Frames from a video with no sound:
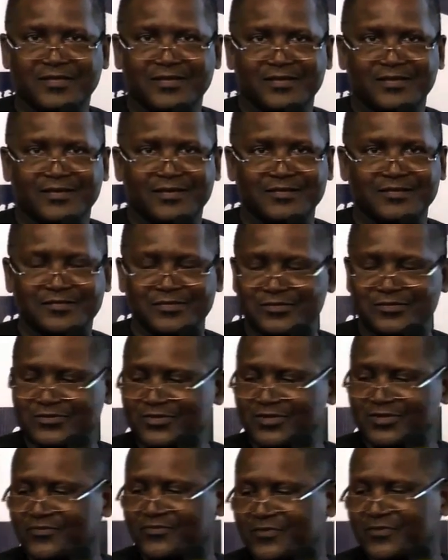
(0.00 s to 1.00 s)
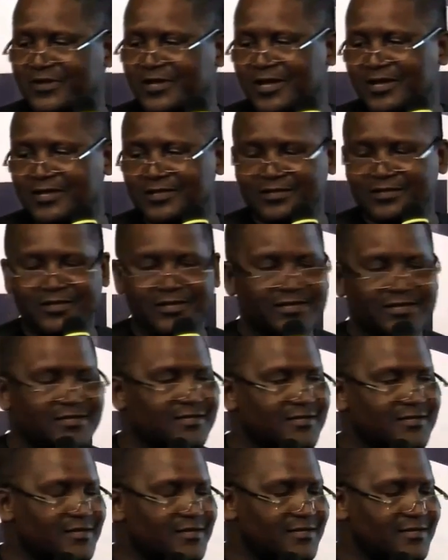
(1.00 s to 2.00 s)
They get into the villa and
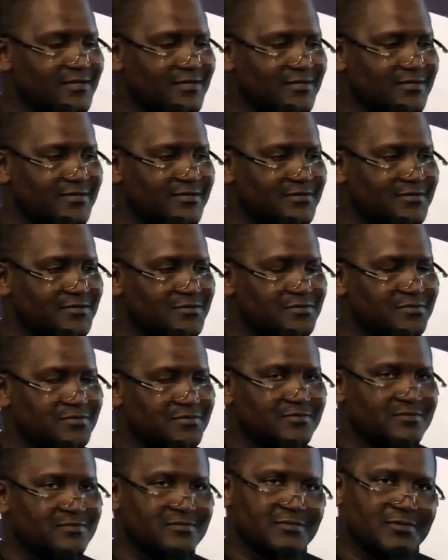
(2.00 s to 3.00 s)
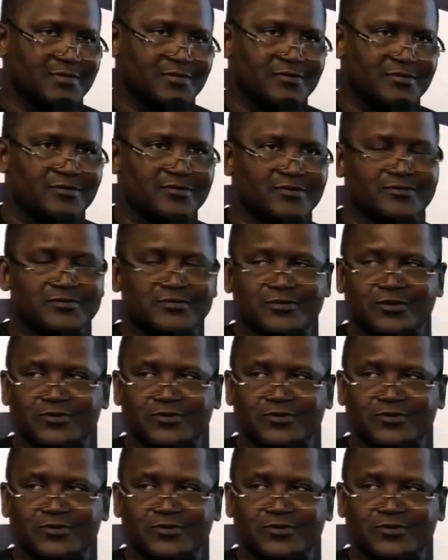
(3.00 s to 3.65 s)
then they, you know,